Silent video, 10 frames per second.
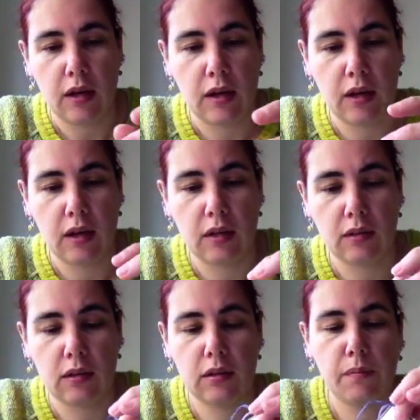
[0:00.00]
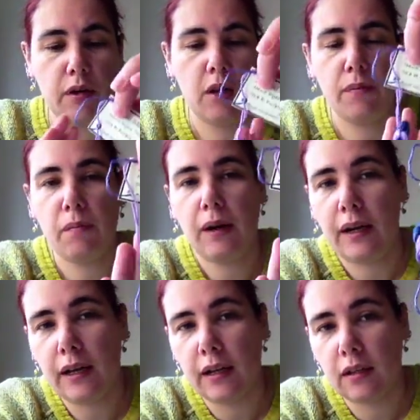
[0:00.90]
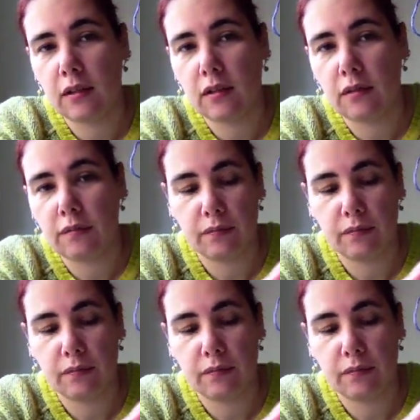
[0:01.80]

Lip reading: And Purple Planets.